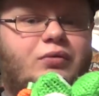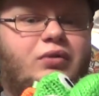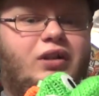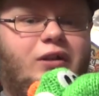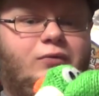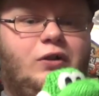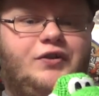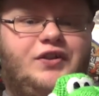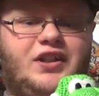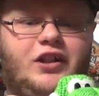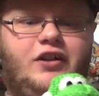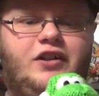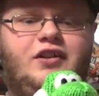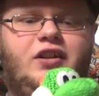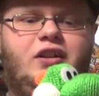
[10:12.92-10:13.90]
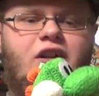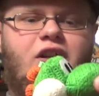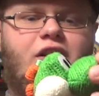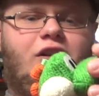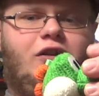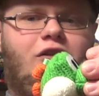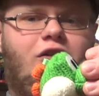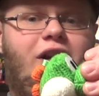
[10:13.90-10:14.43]
Woolly Worlds series
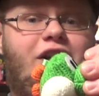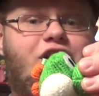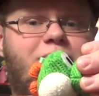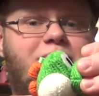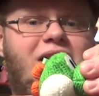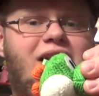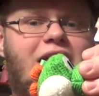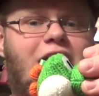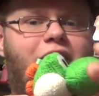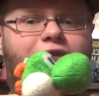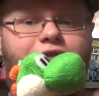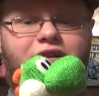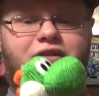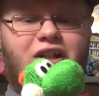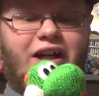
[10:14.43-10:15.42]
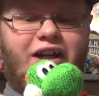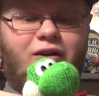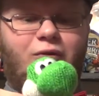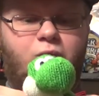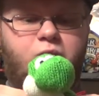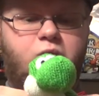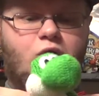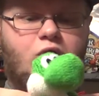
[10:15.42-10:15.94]
are actually made out of entire
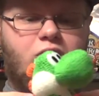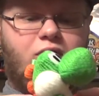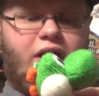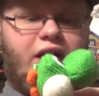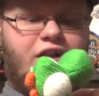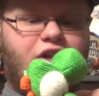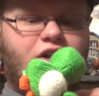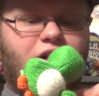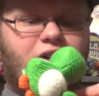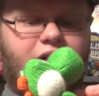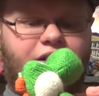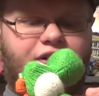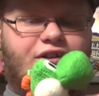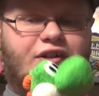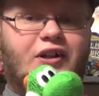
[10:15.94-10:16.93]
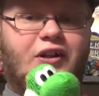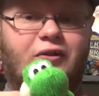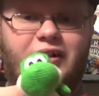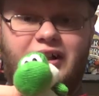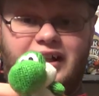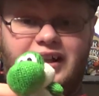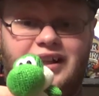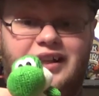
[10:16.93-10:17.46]
wool and yarn, so
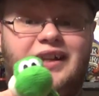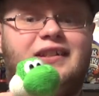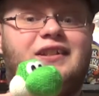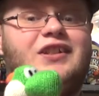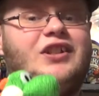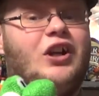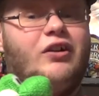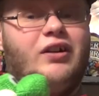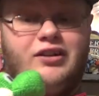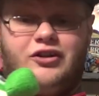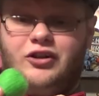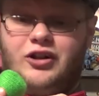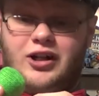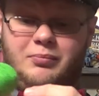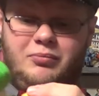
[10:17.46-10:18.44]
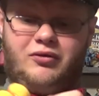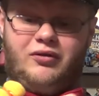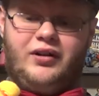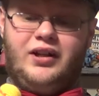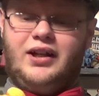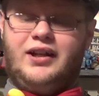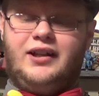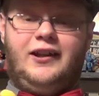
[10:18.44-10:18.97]
it's so
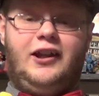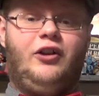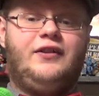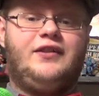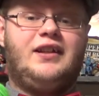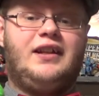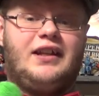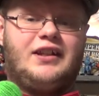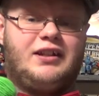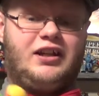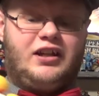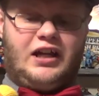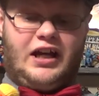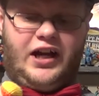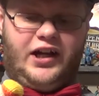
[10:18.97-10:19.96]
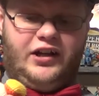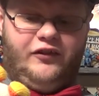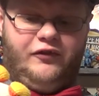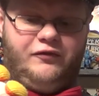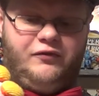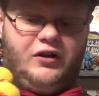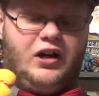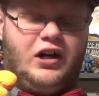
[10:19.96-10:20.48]
adorable. The only thing that's kind
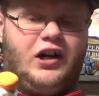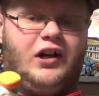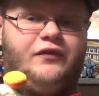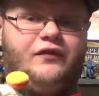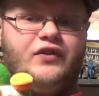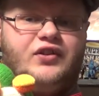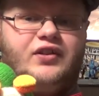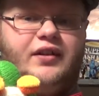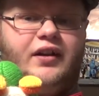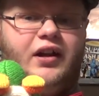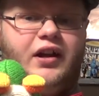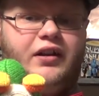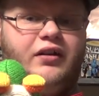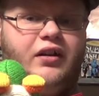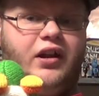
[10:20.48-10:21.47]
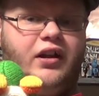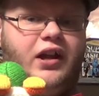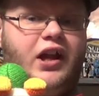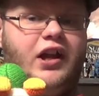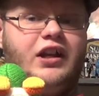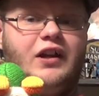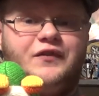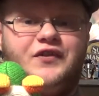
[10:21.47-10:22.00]
of off is the
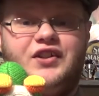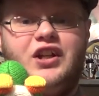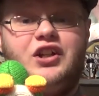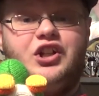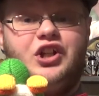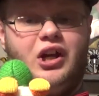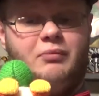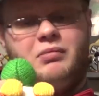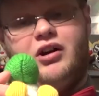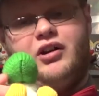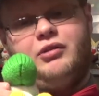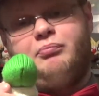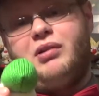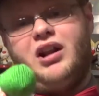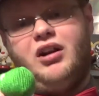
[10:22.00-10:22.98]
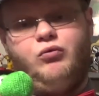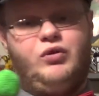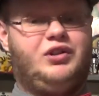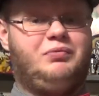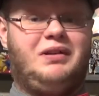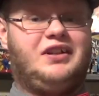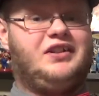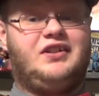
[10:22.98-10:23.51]
NFC chip on the bottom,
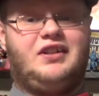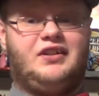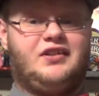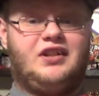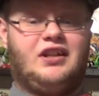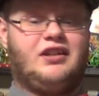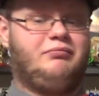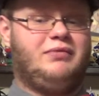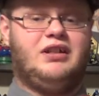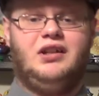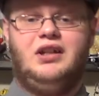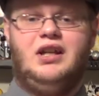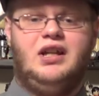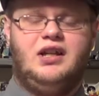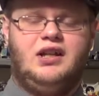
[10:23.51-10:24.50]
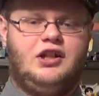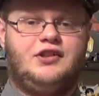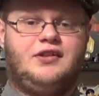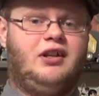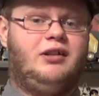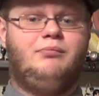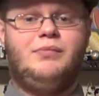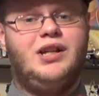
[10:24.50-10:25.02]
which makes sense because, I mean, it's
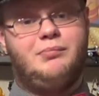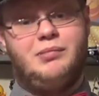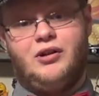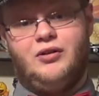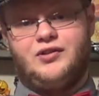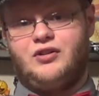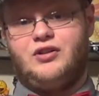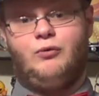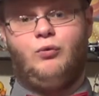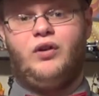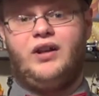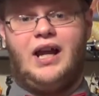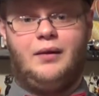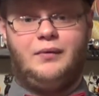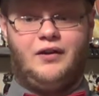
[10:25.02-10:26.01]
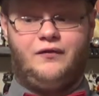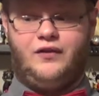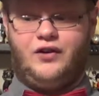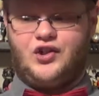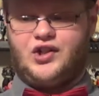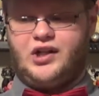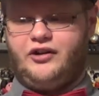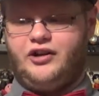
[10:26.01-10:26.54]
an Amiibo, so you won't have that
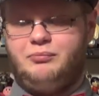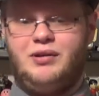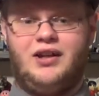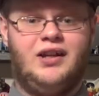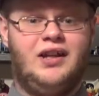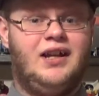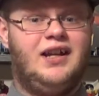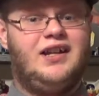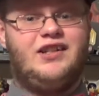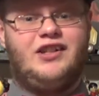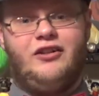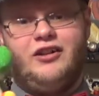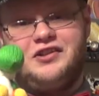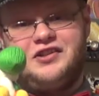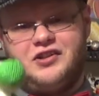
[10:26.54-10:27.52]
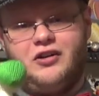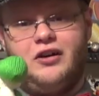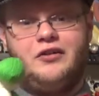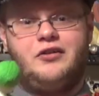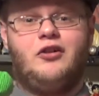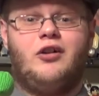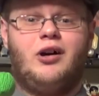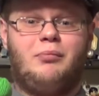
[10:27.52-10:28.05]
functionality, but it still looks so
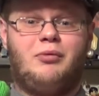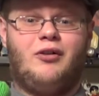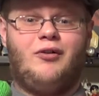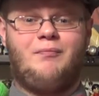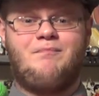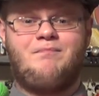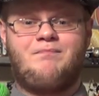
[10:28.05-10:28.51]
adorable.